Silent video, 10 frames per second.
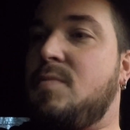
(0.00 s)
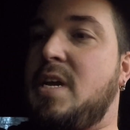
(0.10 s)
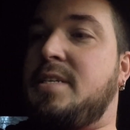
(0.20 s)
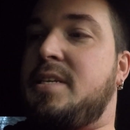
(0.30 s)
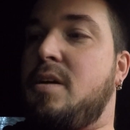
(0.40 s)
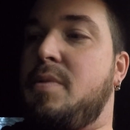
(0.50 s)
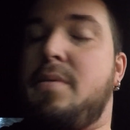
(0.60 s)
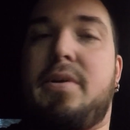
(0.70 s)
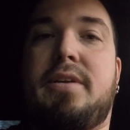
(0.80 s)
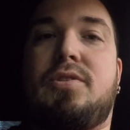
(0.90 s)
and still be
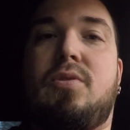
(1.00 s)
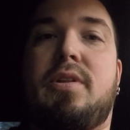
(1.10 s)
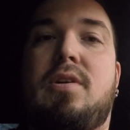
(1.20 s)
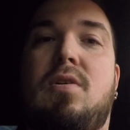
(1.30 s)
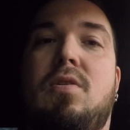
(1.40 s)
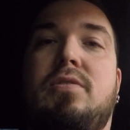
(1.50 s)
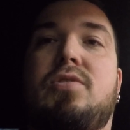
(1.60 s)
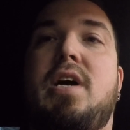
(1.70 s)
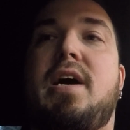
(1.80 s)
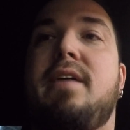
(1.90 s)
able to enjoy the car and
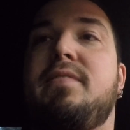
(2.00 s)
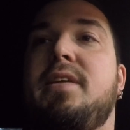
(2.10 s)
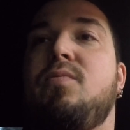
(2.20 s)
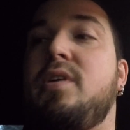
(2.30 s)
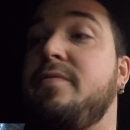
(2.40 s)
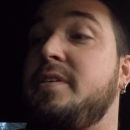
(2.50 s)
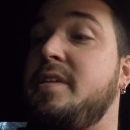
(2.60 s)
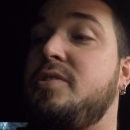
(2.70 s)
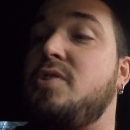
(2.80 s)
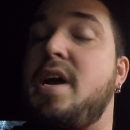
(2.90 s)
drive. And then whenever he's at
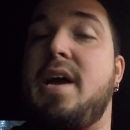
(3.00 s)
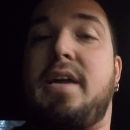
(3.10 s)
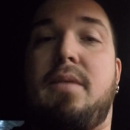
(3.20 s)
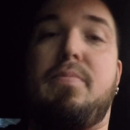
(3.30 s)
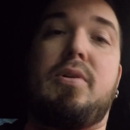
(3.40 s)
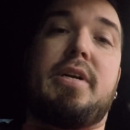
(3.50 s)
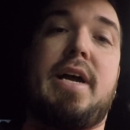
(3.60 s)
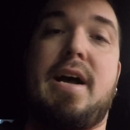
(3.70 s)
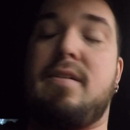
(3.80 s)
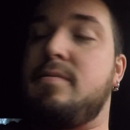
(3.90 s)
the track, he can pull it
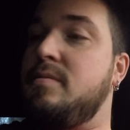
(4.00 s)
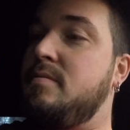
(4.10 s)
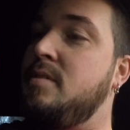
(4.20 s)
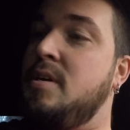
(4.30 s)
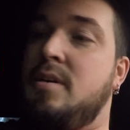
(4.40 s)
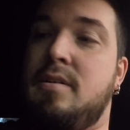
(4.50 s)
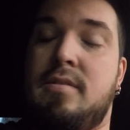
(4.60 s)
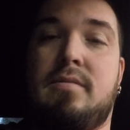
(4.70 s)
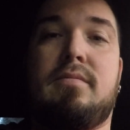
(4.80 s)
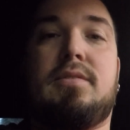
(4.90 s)
out,
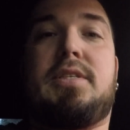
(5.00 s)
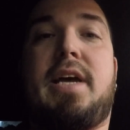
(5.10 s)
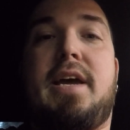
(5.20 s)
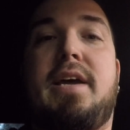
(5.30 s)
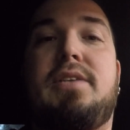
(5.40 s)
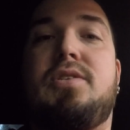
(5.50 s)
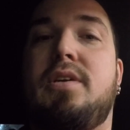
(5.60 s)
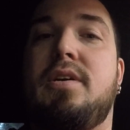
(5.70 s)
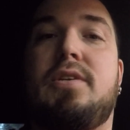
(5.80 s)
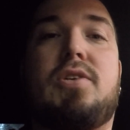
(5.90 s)
stage,
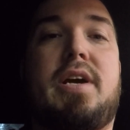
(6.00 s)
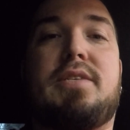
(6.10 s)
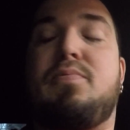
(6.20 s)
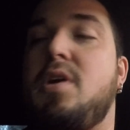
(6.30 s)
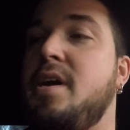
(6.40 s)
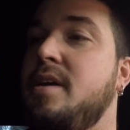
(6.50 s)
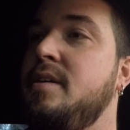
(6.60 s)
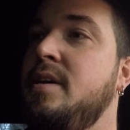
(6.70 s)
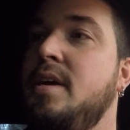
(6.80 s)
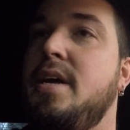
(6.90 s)
trans brake,
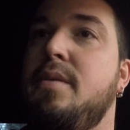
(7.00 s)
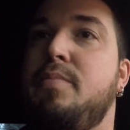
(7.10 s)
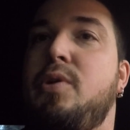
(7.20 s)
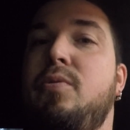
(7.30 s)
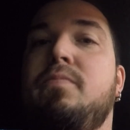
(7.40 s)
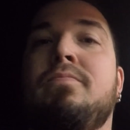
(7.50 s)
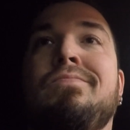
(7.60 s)
boom.